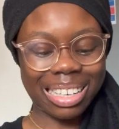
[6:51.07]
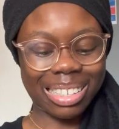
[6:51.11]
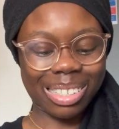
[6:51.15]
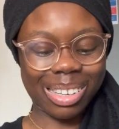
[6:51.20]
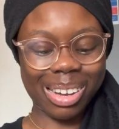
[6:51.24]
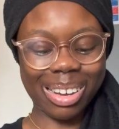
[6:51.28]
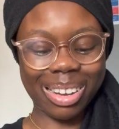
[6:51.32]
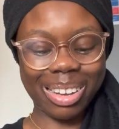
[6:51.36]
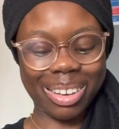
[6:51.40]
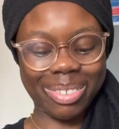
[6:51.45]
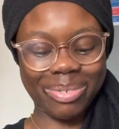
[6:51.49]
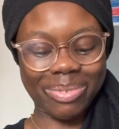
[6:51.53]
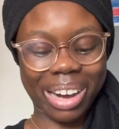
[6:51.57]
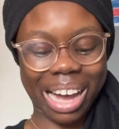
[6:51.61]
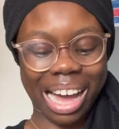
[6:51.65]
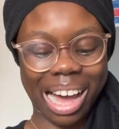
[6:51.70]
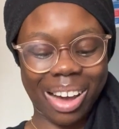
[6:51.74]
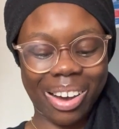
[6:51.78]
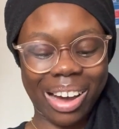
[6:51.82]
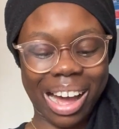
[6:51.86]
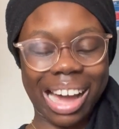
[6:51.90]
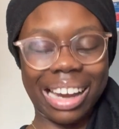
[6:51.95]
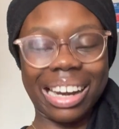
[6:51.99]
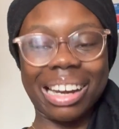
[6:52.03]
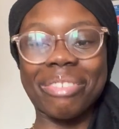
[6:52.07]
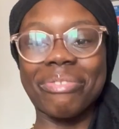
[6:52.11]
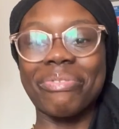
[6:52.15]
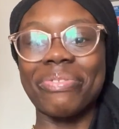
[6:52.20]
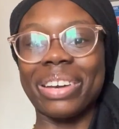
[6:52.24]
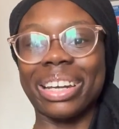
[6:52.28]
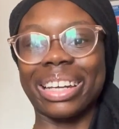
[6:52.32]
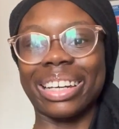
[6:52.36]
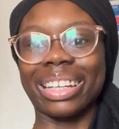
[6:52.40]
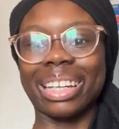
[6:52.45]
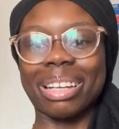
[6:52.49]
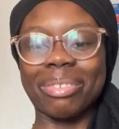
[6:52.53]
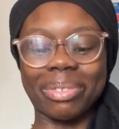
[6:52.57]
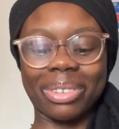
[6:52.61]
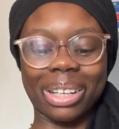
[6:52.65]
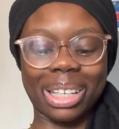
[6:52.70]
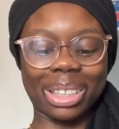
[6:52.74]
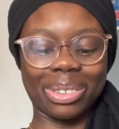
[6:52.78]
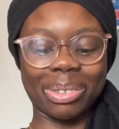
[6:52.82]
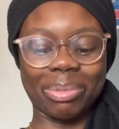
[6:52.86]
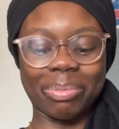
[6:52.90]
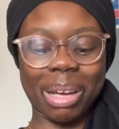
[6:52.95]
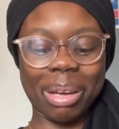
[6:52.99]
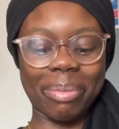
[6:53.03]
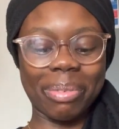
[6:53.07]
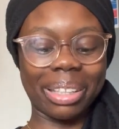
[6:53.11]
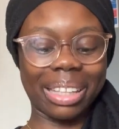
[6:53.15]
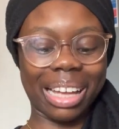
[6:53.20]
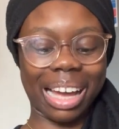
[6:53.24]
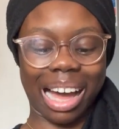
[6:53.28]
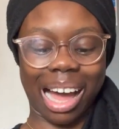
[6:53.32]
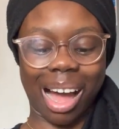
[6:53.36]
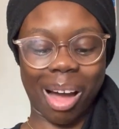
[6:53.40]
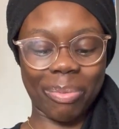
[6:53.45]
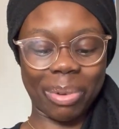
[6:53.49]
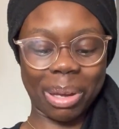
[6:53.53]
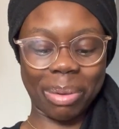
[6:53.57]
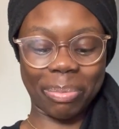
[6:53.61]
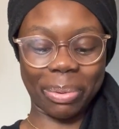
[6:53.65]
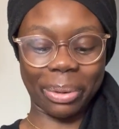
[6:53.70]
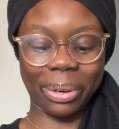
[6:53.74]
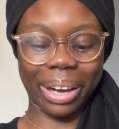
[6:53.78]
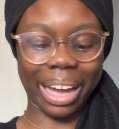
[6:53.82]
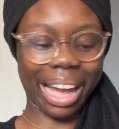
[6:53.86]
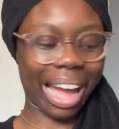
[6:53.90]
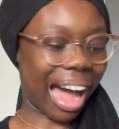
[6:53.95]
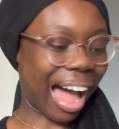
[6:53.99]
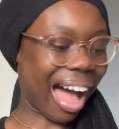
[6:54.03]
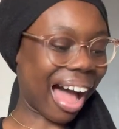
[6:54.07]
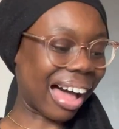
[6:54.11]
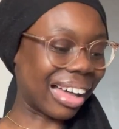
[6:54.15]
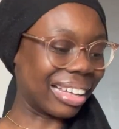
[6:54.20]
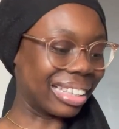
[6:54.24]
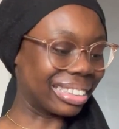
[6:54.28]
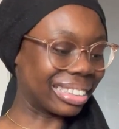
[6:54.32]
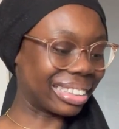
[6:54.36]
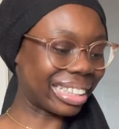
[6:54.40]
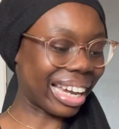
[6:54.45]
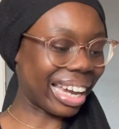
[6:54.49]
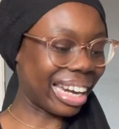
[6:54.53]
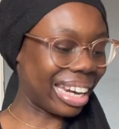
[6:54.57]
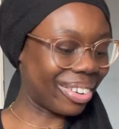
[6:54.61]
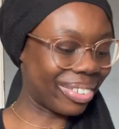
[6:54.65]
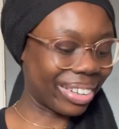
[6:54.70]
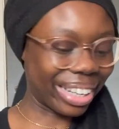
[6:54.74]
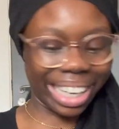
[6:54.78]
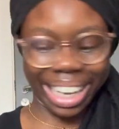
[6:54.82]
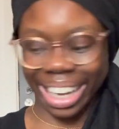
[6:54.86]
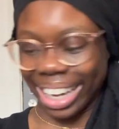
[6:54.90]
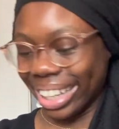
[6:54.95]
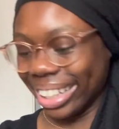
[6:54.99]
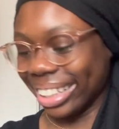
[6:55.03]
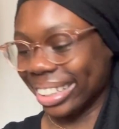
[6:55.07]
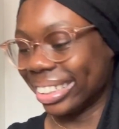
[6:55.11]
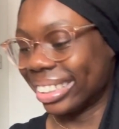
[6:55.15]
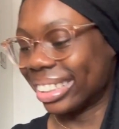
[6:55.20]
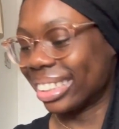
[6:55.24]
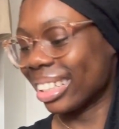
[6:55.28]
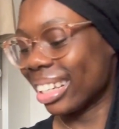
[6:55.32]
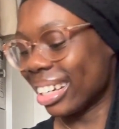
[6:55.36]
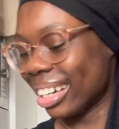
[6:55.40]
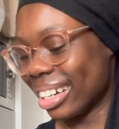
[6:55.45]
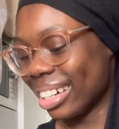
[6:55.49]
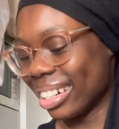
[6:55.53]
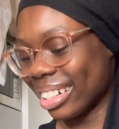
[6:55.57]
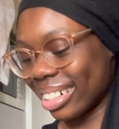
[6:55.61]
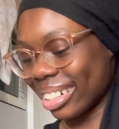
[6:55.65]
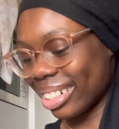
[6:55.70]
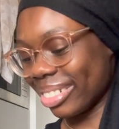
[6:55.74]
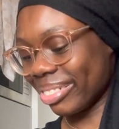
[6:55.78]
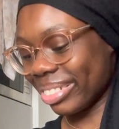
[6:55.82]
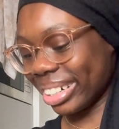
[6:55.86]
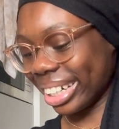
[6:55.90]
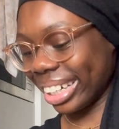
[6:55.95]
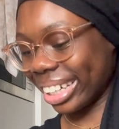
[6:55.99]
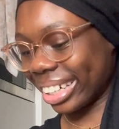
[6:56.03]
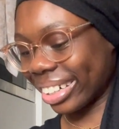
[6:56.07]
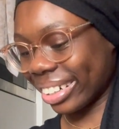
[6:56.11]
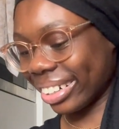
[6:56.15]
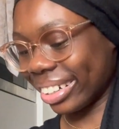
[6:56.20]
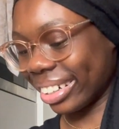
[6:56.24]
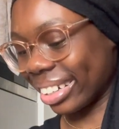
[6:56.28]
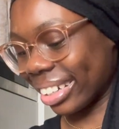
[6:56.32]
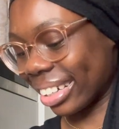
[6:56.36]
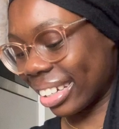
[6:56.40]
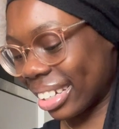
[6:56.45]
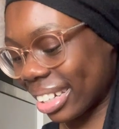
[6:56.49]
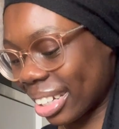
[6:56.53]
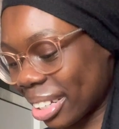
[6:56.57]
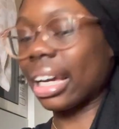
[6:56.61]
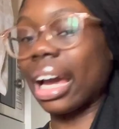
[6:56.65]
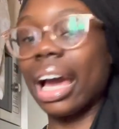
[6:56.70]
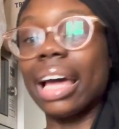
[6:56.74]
Oh wow. I didn't think a lip gloss would make me that happy, but it has. Anyways, oh my gosh.